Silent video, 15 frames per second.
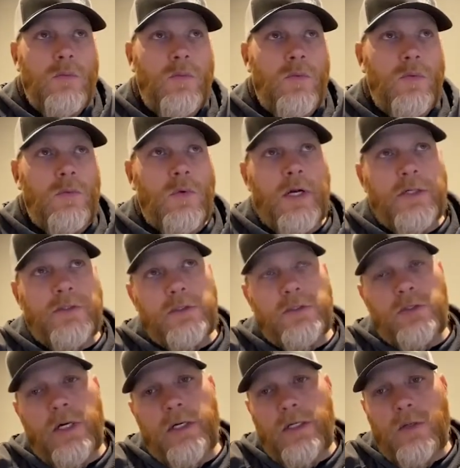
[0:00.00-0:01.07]
We're actually
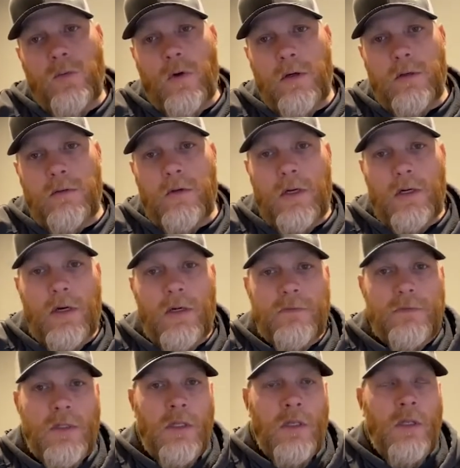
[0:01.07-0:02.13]
trying to get water to run
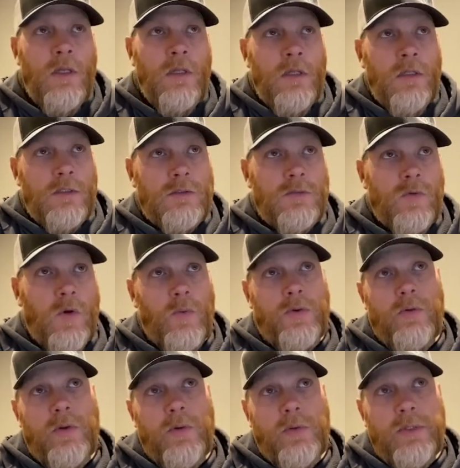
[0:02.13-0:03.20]
off. So what we're
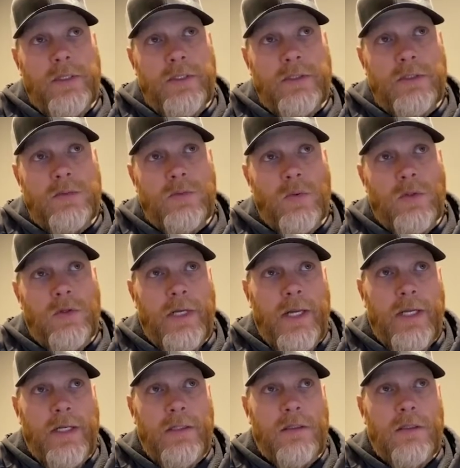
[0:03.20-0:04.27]
doing with this is we're
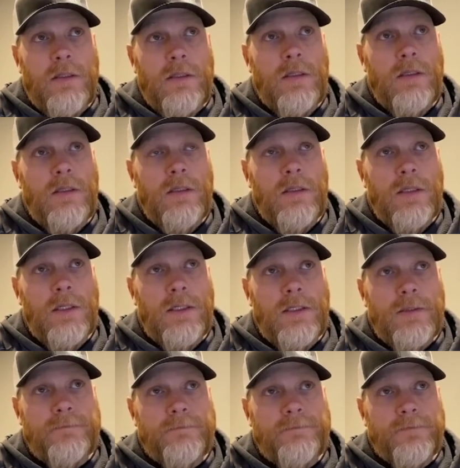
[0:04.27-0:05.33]
creating,
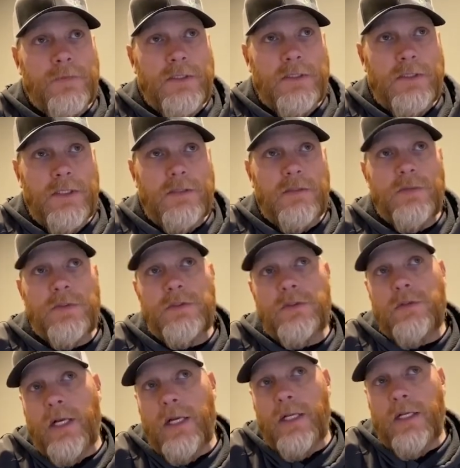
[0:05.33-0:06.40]
this system is
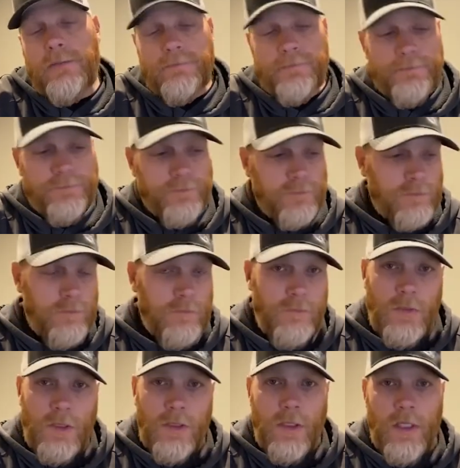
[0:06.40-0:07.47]
creating
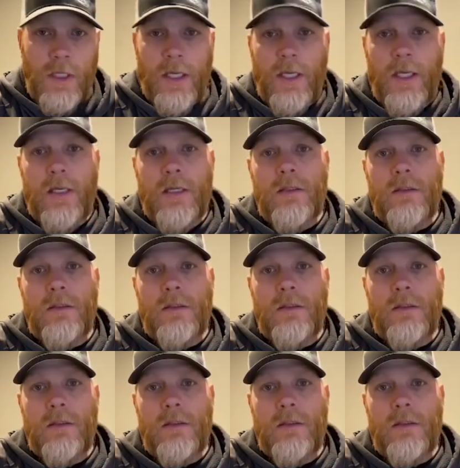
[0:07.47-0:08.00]
a